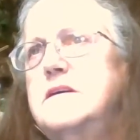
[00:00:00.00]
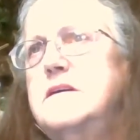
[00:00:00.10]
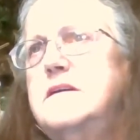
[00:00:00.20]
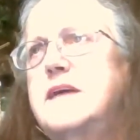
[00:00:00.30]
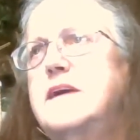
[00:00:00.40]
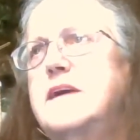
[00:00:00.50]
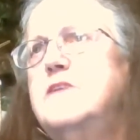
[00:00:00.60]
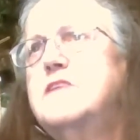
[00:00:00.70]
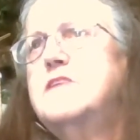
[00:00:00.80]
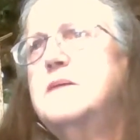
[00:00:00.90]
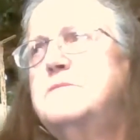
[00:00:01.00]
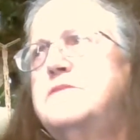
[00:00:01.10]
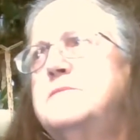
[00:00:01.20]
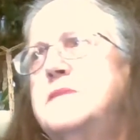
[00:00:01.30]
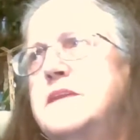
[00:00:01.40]
He's saying, you've come
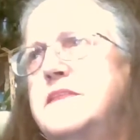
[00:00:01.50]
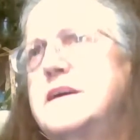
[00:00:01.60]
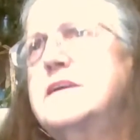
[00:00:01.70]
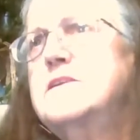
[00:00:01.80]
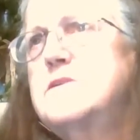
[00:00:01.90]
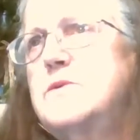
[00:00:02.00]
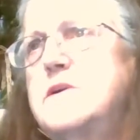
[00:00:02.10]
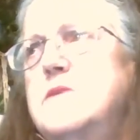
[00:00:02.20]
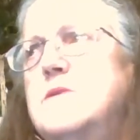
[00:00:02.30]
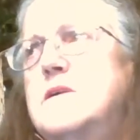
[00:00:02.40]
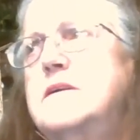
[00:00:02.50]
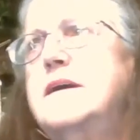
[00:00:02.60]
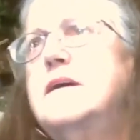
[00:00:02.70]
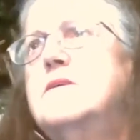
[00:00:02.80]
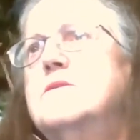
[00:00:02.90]
from nothing and look where you are
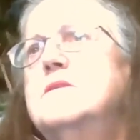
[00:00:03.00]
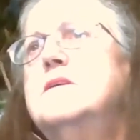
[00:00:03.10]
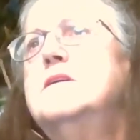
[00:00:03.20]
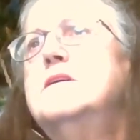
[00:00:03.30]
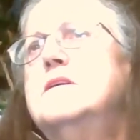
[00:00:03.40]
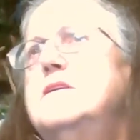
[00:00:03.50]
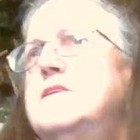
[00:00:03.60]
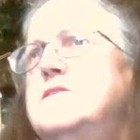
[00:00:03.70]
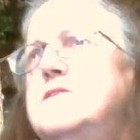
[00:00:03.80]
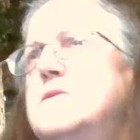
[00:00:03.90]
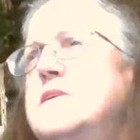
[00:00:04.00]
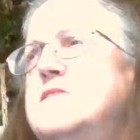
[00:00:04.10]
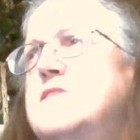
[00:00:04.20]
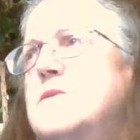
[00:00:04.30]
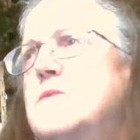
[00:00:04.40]
now. You're doing
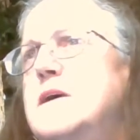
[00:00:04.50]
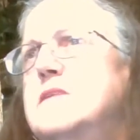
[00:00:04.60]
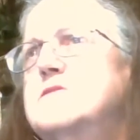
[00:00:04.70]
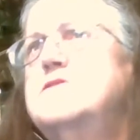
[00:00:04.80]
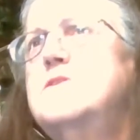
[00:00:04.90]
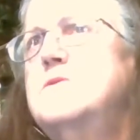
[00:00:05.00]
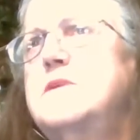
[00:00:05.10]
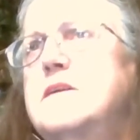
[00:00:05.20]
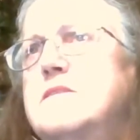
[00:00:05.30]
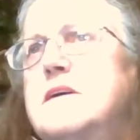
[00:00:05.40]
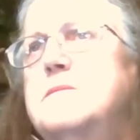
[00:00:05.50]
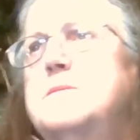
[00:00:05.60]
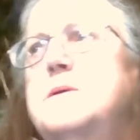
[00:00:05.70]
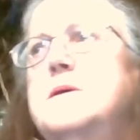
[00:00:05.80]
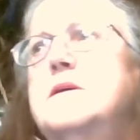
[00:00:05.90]
so well. Don't give up.
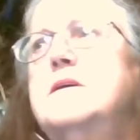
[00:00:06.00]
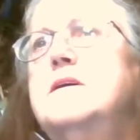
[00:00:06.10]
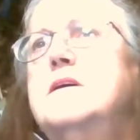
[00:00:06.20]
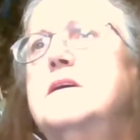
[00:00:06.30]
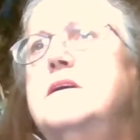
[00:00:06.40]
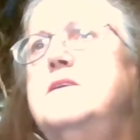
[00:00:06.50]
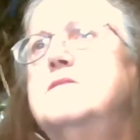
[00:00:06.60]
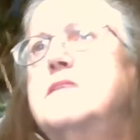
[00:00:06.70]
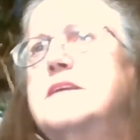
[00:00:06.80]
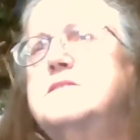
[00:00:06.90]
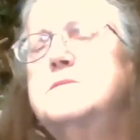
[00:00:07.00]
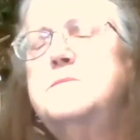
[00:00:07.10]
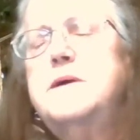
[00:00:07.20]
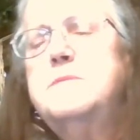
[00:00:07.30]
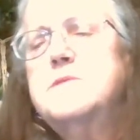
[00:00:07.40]
You've got some
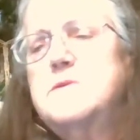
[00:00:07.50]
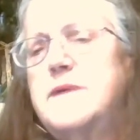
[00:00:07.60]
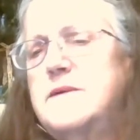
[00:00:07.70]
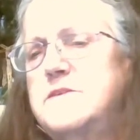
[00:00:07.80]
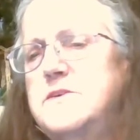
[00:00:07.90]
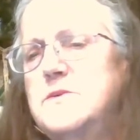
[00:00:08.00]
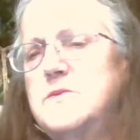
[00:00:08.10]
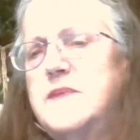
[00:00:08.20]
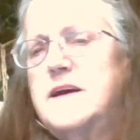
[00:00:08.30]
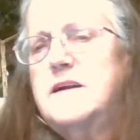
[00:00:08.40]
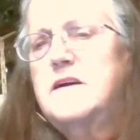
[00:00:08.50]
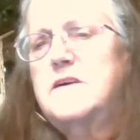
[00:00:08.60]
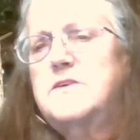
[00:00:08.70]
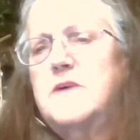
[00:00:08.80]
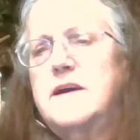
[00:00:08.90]
people around you that are
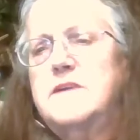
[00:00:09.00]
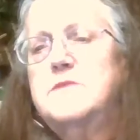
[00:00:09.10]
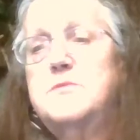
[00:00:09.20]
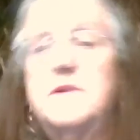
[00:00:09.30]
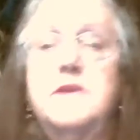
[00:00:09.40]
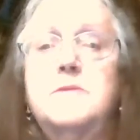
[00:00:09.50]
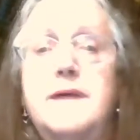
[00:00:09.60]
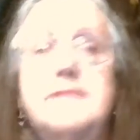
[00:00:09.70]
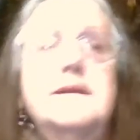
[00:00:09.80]
trying to bring you back